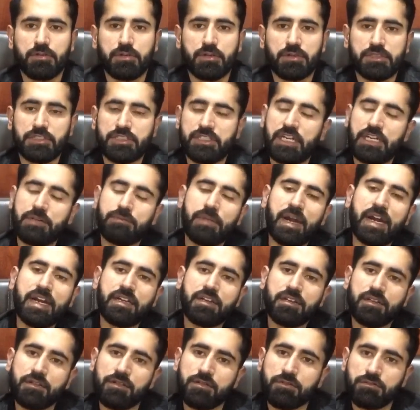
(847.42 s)
State
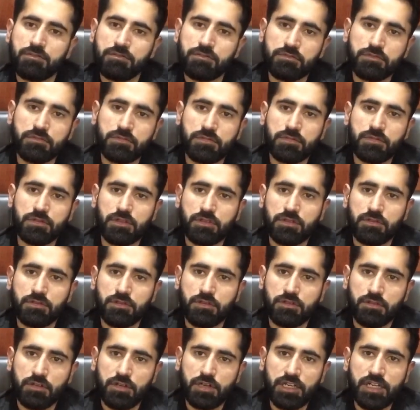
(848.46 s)
might
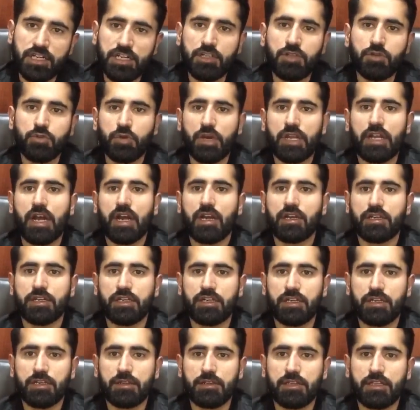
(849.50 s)
lead to
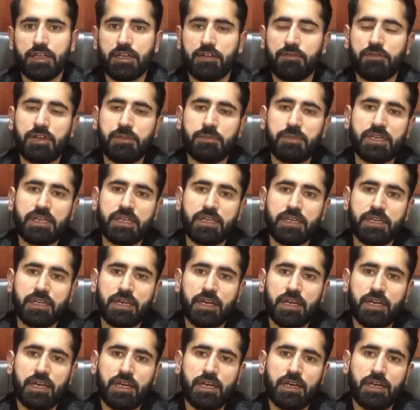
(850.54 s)
anarchy. There will be
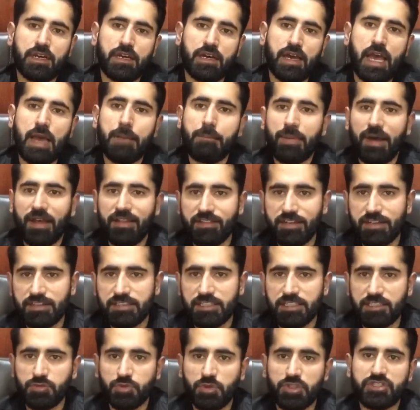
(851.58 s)
a haphazard
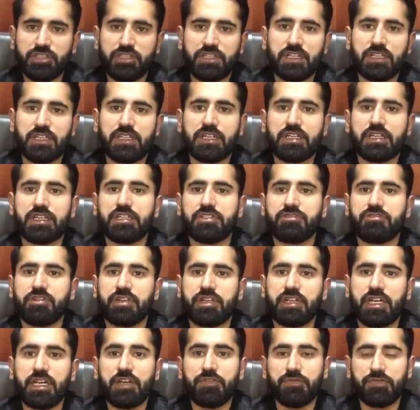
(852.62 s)
situation in the
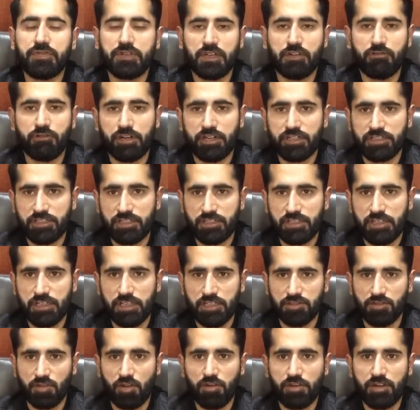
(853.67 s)
country if the Governor General
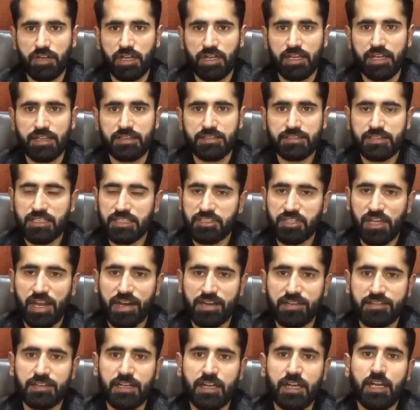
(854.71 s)
does not take such
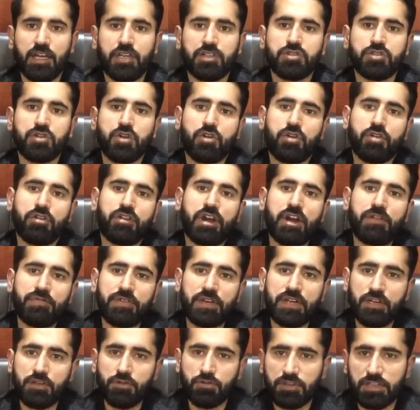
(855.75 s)
acts. So,
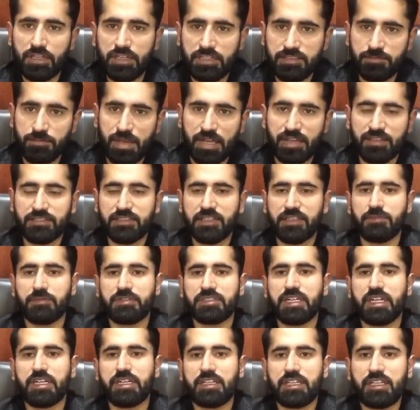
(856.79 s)
referring to these
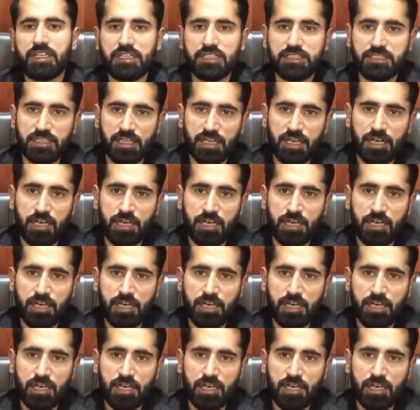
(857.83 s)
maxims and these